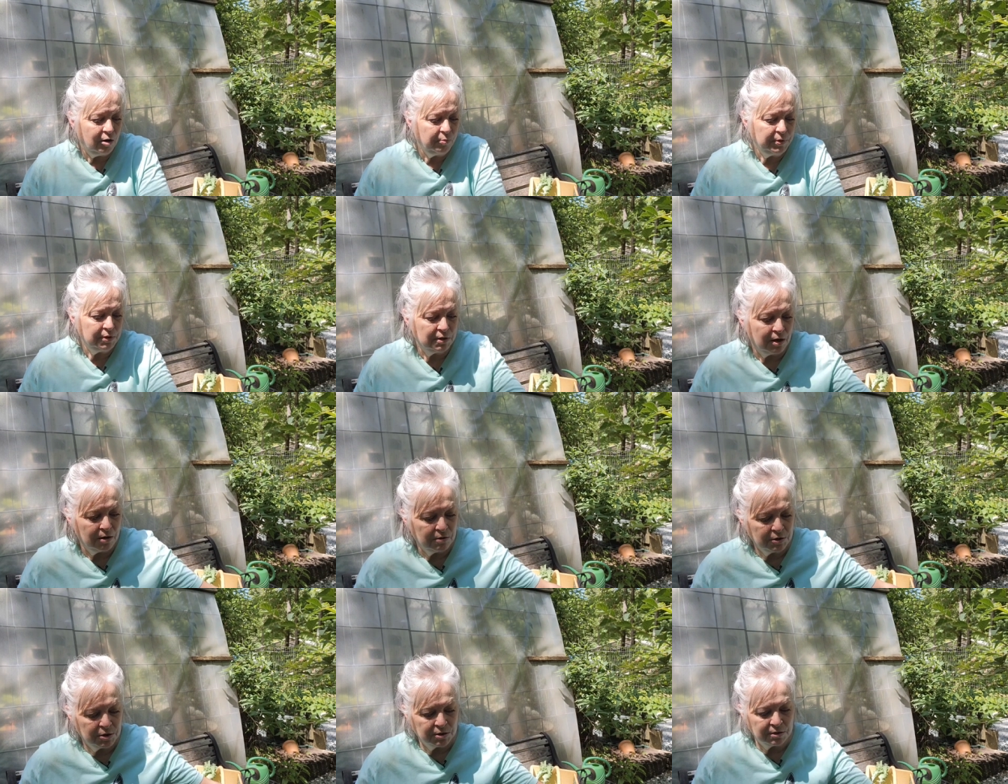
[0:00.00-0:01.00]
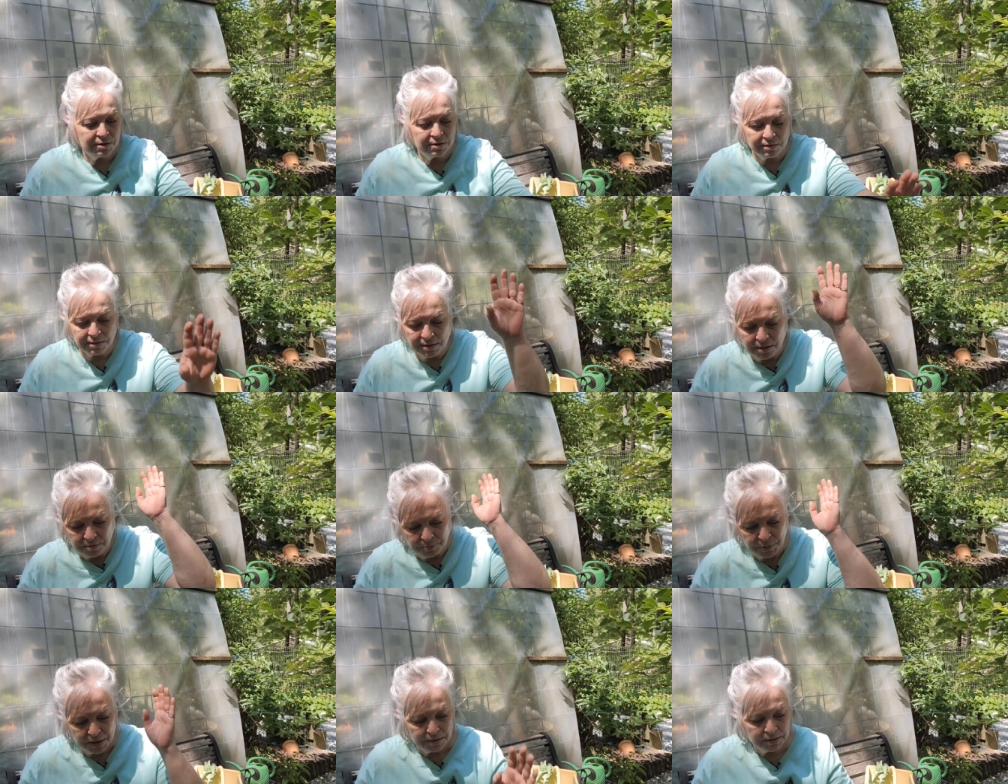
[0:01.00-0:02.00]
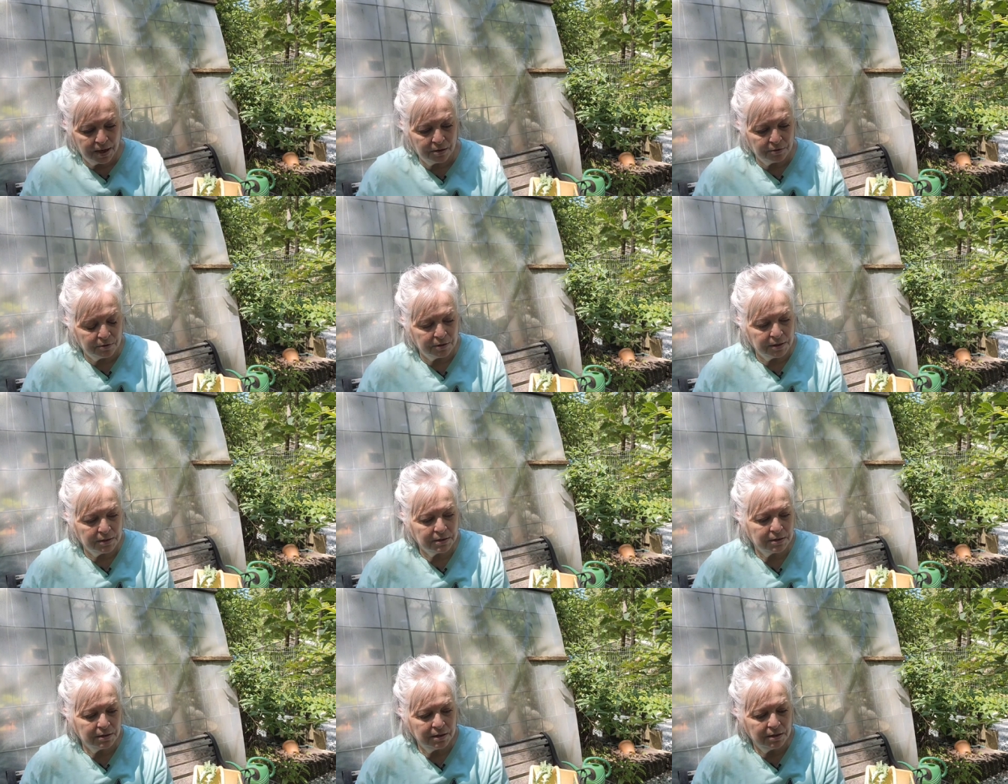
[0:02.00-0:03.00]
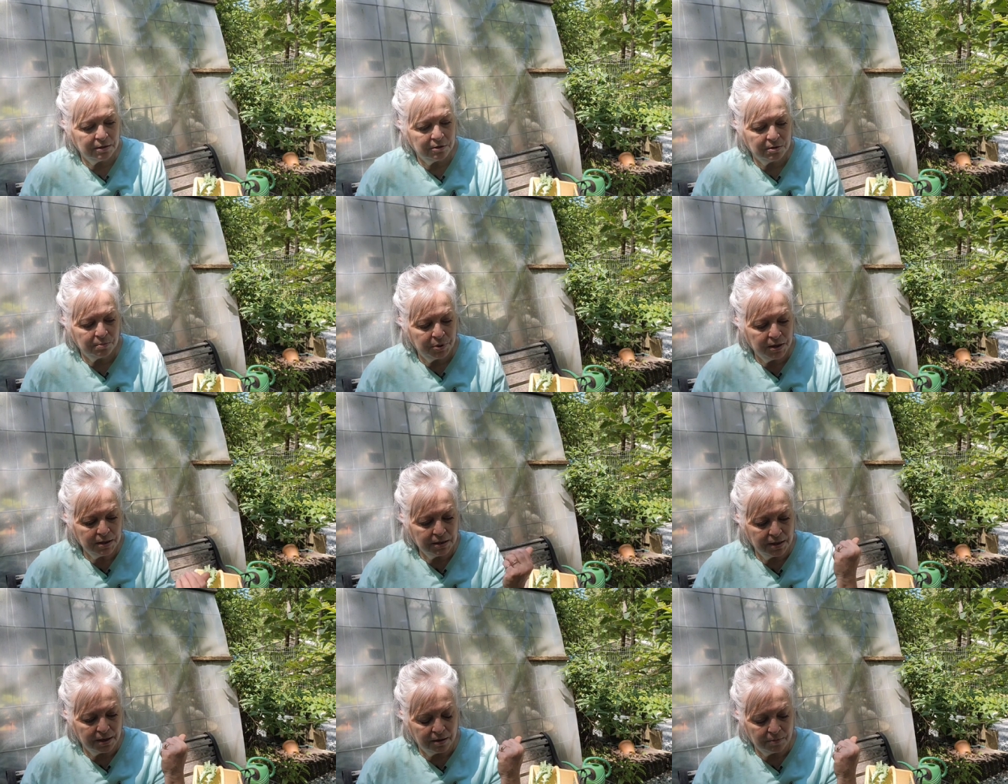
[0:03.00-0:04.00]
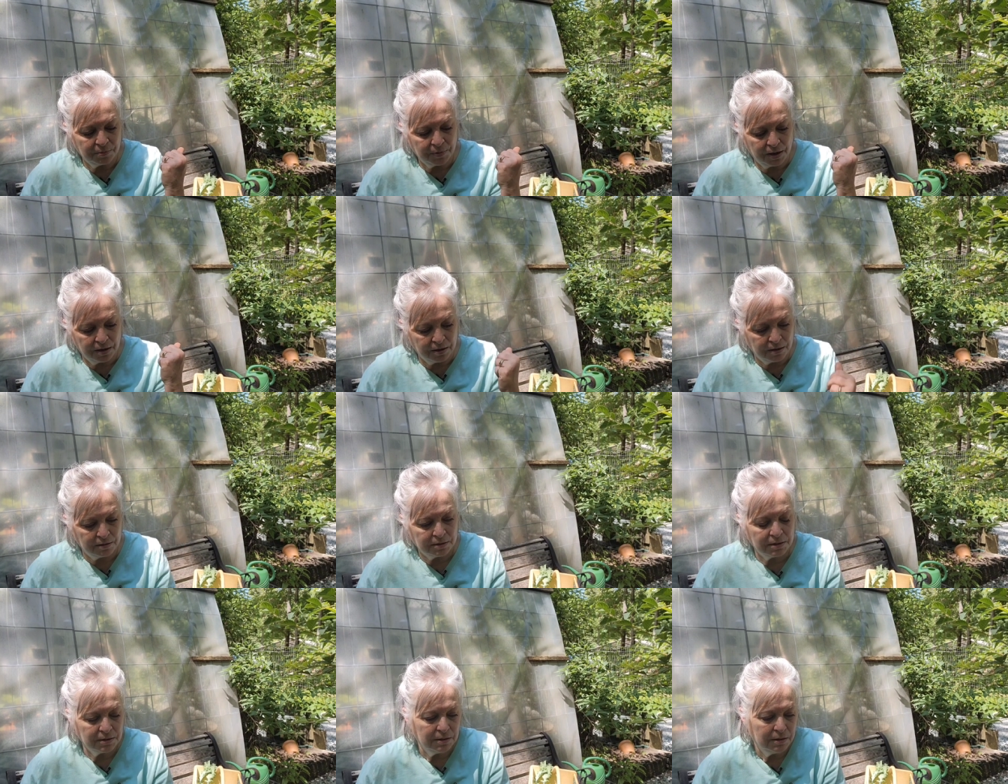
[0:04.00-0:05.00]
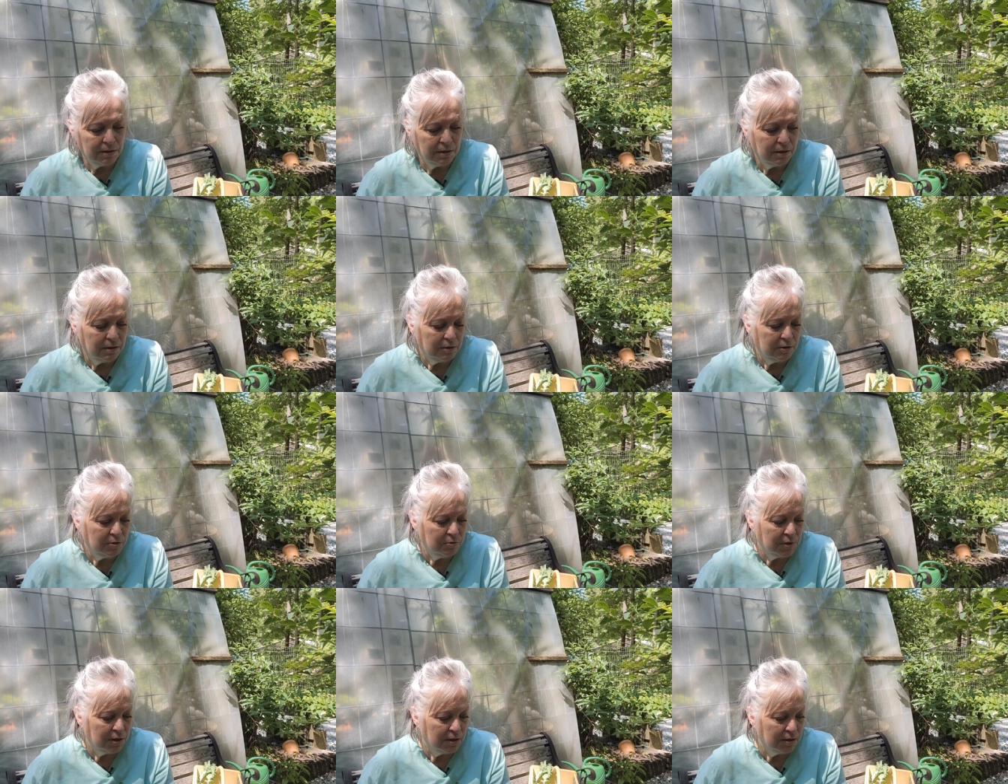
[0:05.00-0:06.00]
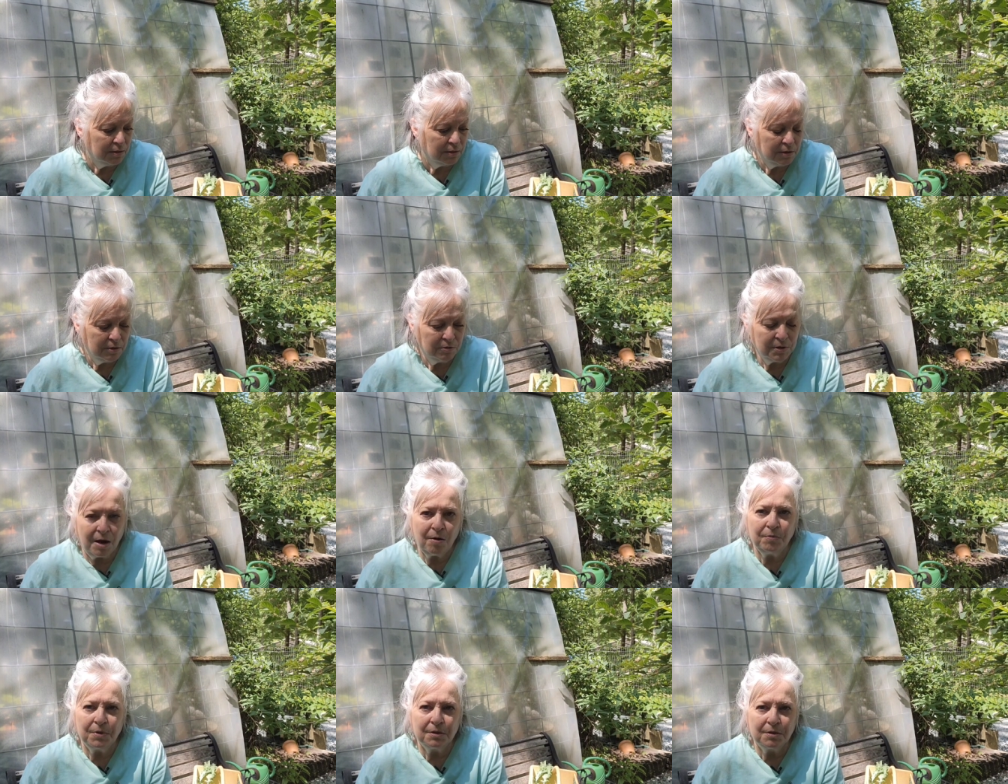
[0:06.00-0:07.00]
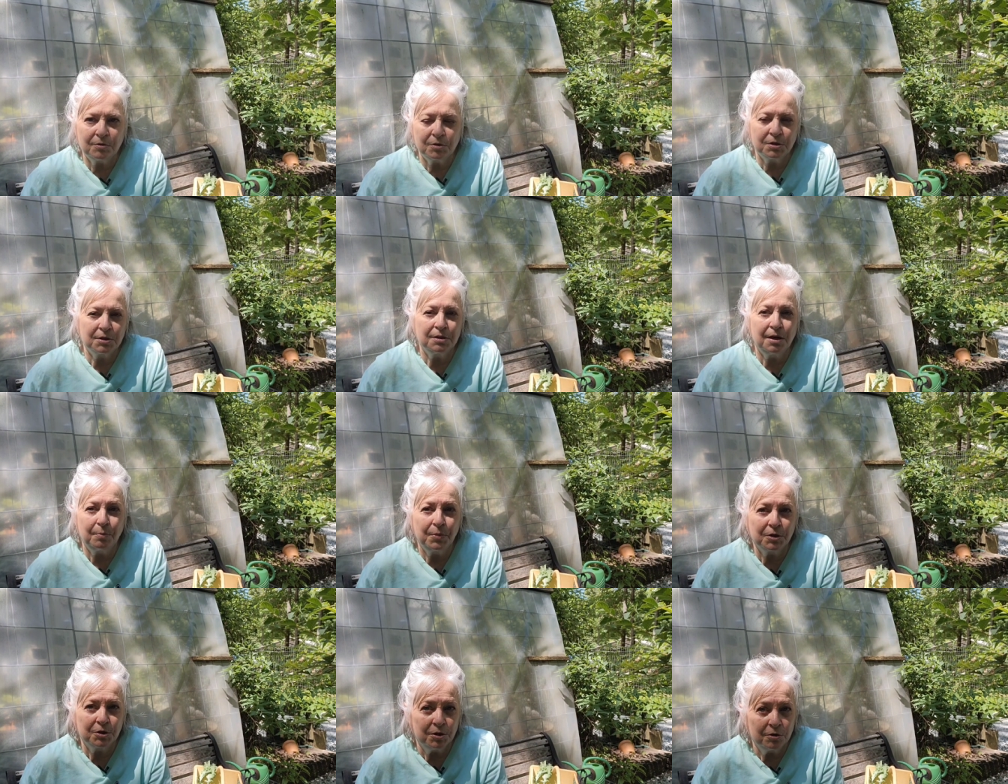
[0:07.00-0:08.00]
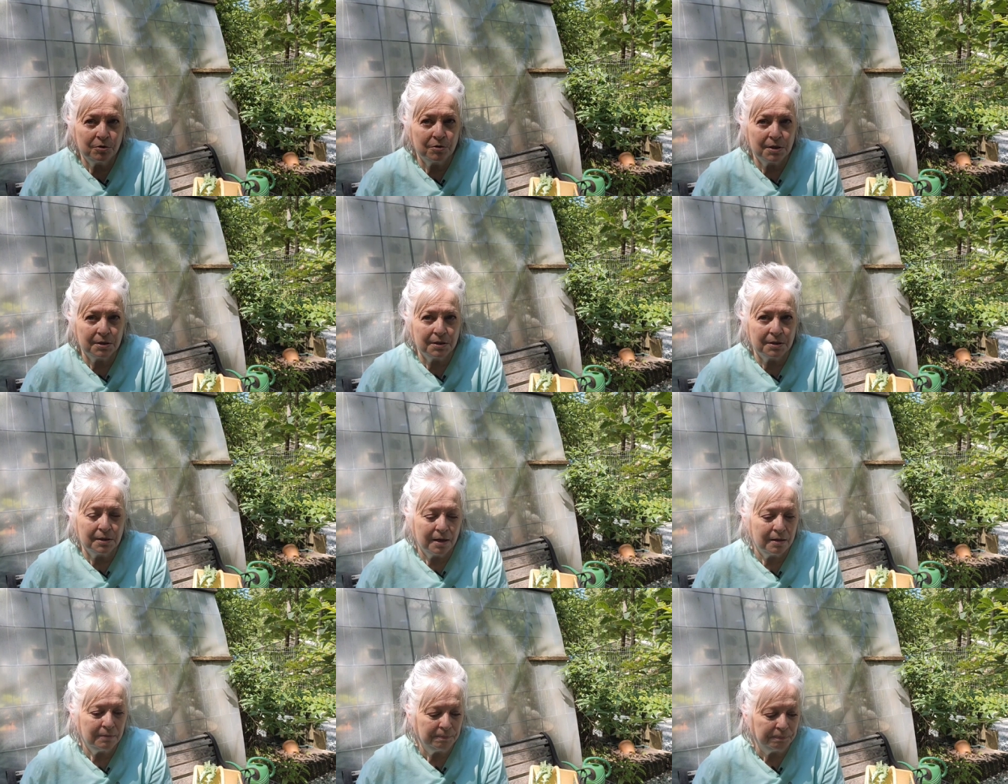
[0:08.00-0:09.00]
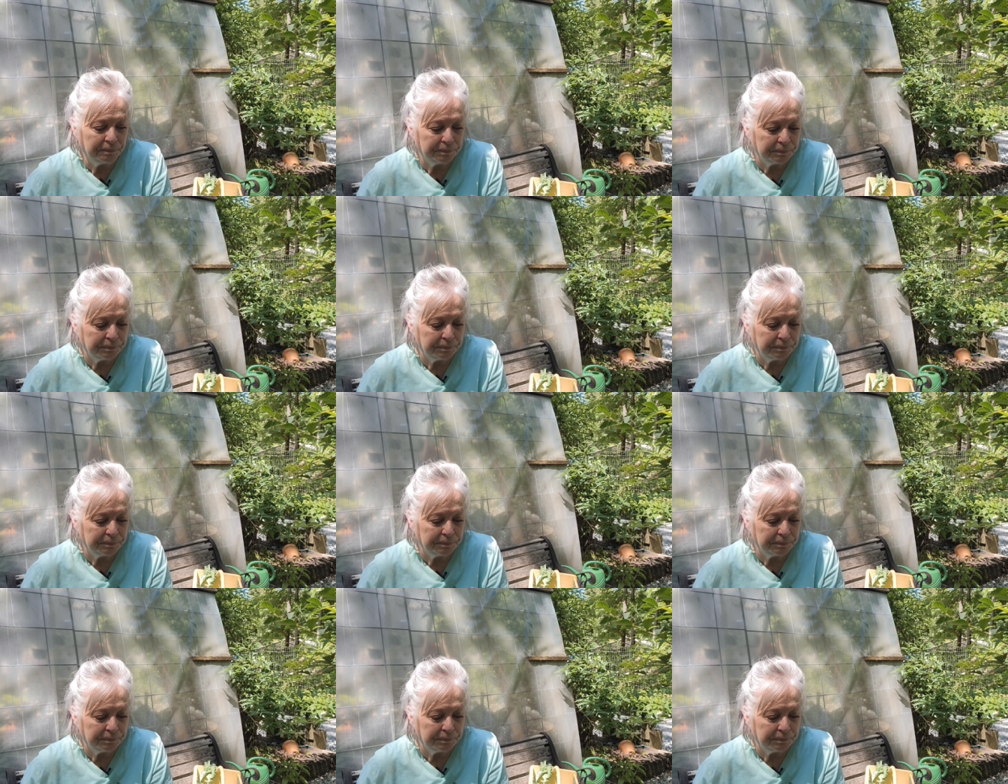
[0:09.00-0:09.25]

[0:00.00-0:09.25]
open dirt just the sun beating down on it and you can pick it up and you can you know that there's just not much nutrient in that